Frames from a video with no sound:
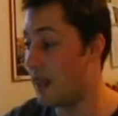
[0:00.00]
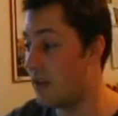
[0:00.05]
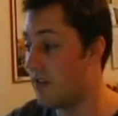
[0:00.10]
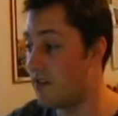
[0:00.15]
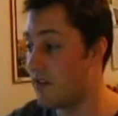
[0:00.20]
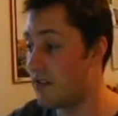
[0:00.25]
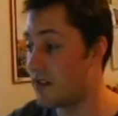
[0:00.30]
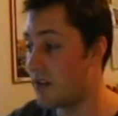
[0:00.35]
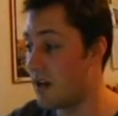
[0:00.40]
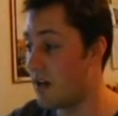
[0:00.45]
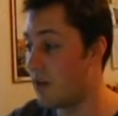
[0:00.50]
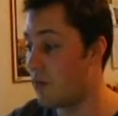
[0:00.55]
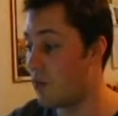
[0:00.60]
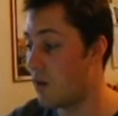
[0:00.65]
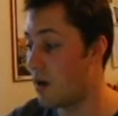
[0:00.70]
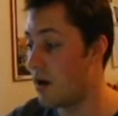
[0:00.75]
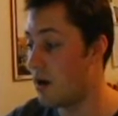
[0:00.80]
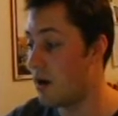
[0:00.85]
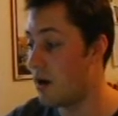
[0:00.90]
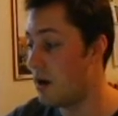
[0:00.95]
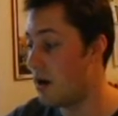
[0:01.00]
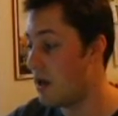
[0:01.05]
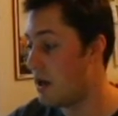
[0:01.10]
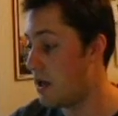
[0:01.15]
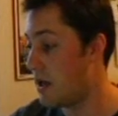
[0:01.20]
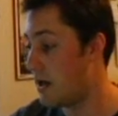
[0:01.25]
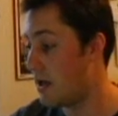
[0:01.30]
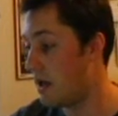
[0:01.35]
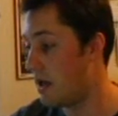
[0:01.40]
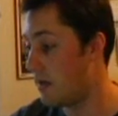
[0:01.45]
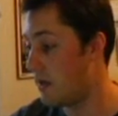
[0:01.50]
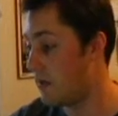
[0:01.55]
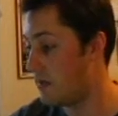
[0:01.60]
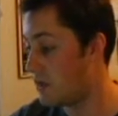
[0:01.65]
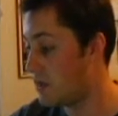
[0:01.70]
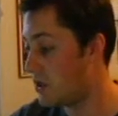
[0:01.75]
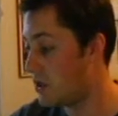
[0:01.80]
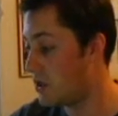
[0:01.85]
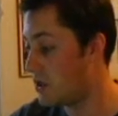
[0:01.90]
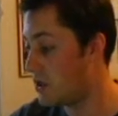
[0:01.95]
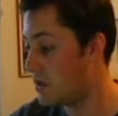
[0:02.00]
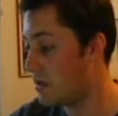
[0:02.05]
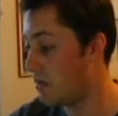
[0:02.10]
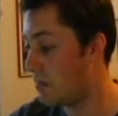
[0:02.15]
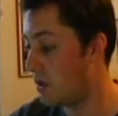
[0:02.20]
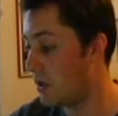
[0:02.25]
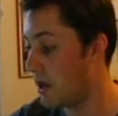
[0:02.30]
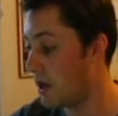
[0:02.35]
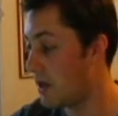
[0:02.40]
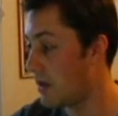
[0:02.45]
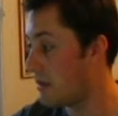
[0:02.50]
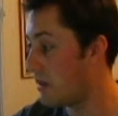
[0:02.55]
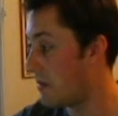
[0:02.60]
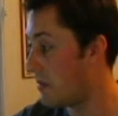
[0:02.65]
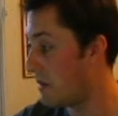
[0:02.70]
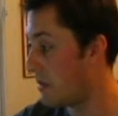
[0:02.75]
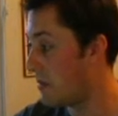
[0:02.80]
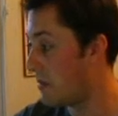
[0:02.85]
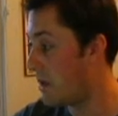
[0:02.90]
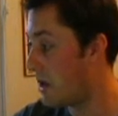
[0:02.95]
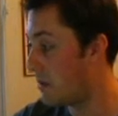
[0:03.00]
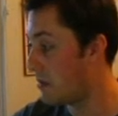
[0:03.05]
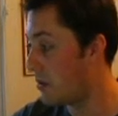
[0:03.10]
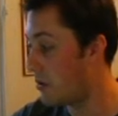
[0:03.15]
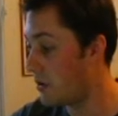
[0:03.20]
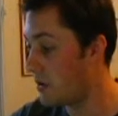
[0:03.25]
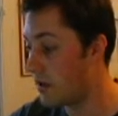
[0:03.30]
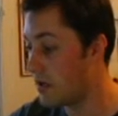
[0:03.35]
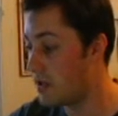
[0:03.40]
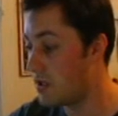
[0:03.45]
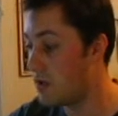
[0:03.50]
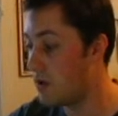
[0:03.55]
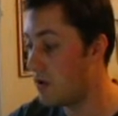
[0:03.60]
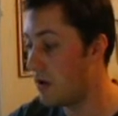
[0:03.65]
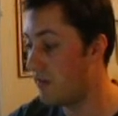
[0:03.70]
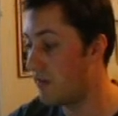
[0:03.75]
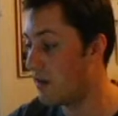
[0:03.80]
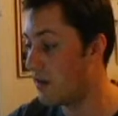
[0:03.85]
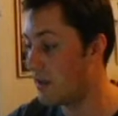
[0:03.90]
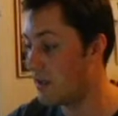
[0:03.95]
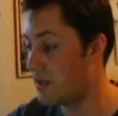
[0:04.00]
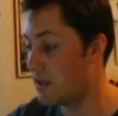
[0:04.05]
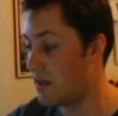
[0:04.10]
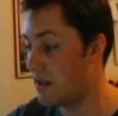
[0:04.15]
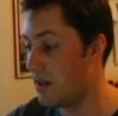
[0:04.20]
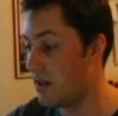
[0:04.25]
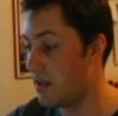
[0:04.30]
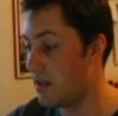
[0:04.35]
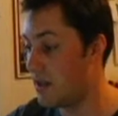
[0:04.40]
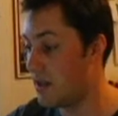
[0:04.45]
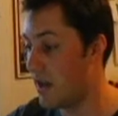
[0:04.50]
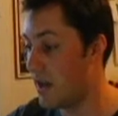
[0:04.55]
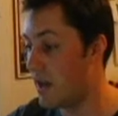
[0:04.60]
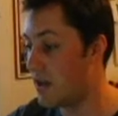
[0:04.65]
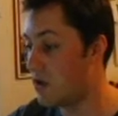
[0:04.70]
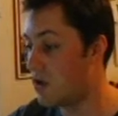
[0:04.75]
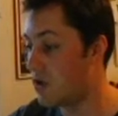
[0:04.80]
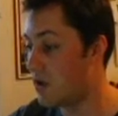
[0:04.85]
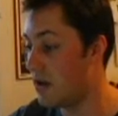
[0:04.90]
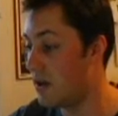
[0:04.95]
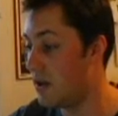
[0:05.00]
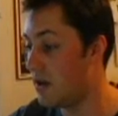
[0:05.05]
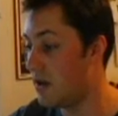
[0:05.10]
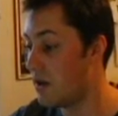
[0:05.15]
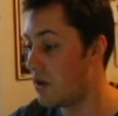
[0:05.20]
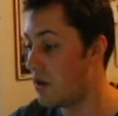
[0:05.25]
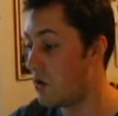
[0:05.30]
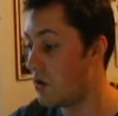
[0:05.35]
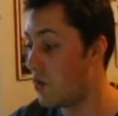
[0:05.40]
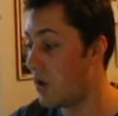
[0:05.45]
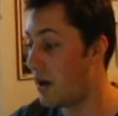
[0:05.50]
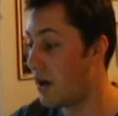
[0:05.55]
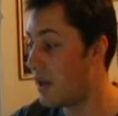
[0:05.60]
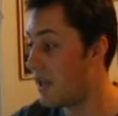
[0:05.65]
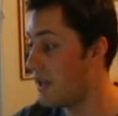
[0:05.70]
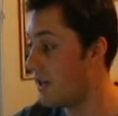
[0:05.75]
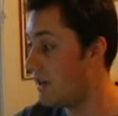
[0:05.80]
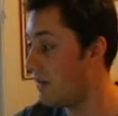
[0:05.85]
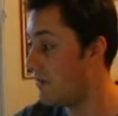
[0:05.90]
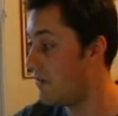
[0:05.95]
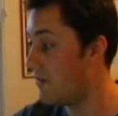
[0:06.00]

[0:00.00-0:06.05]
I love the software. This is just the blog that I'm going to be uploading to. I've got the entry ready in